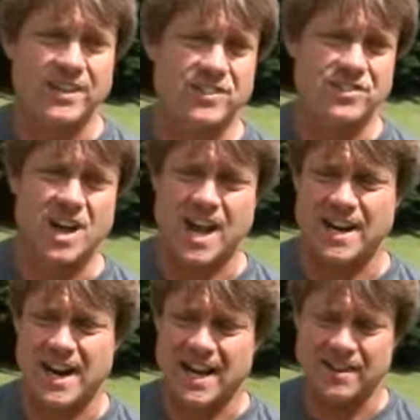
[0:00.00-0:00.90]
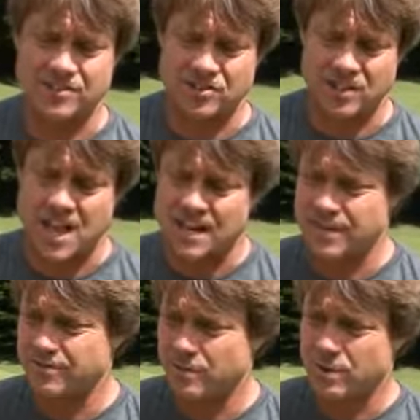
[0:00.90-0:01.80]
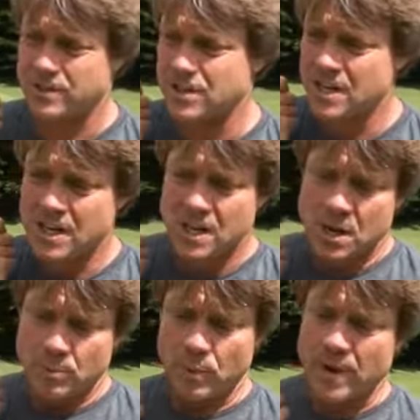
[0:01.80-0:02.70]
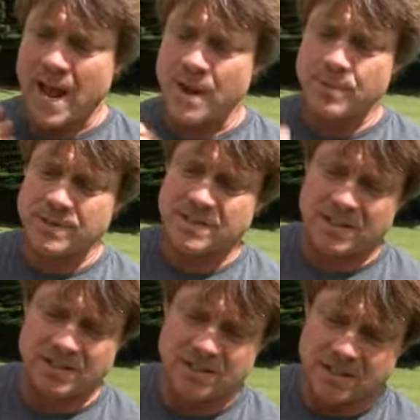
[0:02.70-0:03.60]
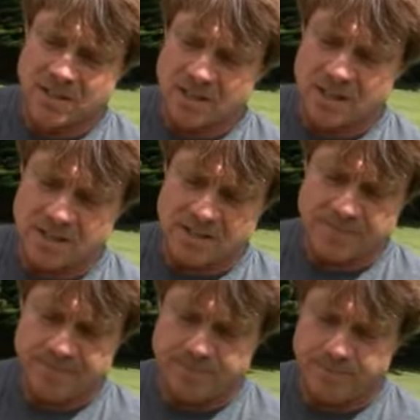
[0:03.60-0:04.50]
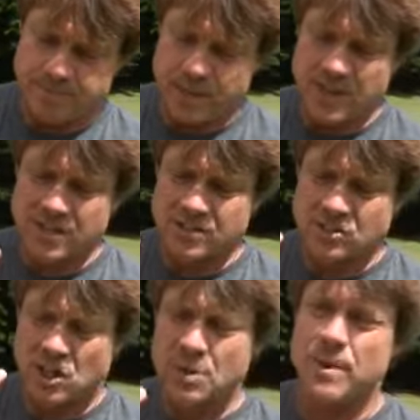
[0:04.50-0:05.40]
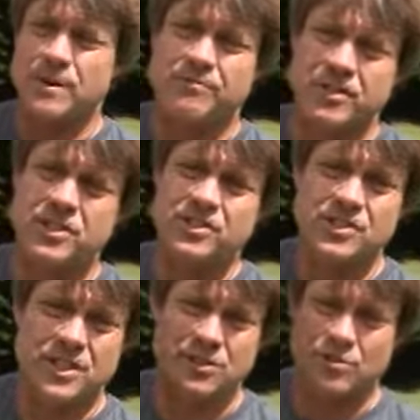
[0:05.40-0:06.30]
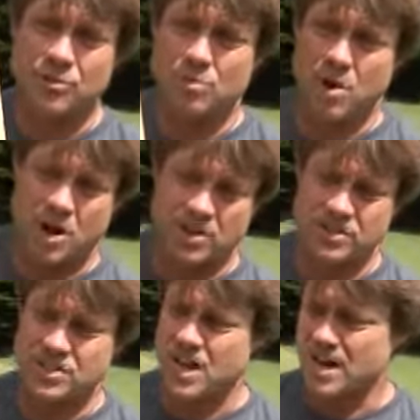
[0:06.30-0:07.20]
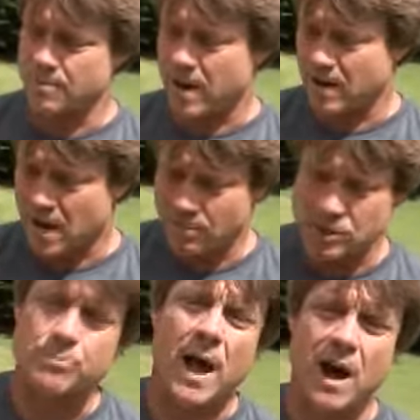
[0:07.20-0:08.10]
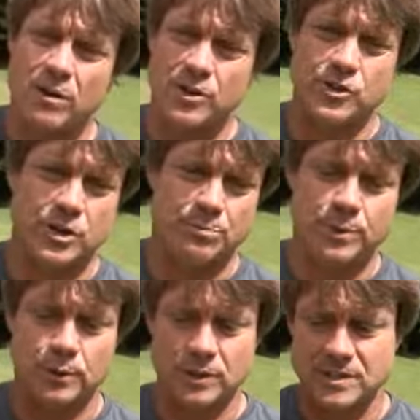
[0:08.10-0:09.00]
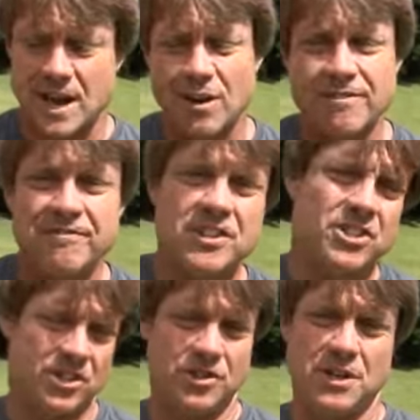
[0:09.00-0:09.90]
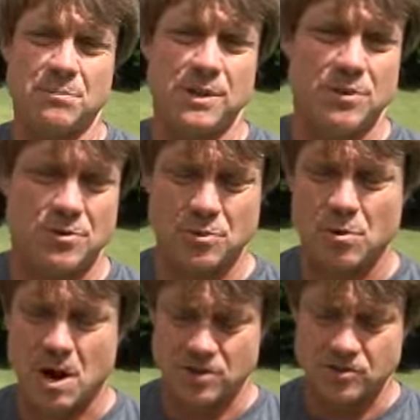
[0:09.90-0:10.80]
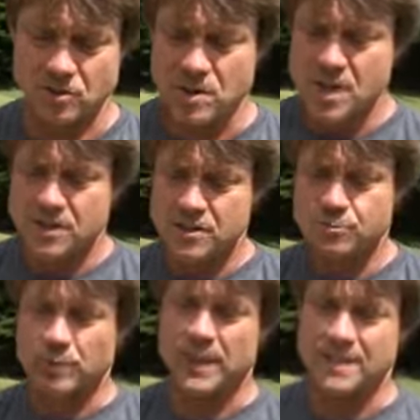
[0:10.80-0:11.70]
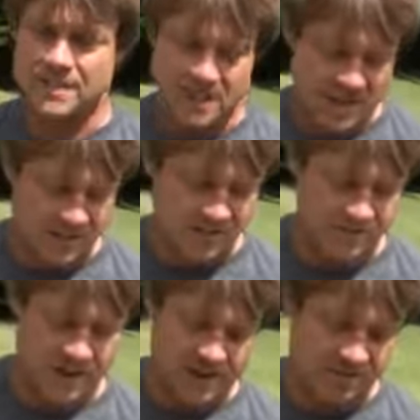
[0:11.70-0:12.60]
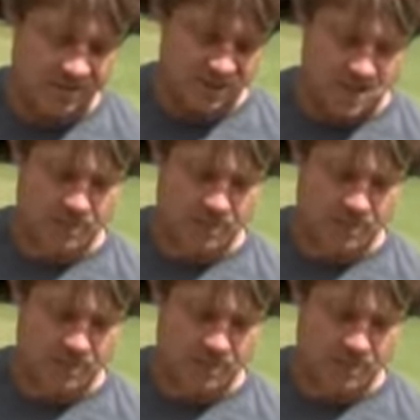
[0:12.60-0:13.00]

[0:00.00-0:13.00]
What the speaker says: There's 9.5s. There's a lot of different ones. But what happens is, because it's all about efficiency through the water, it's not about how much power you can pull, it's how efficient you can be through the water. So this blade design is very efficient.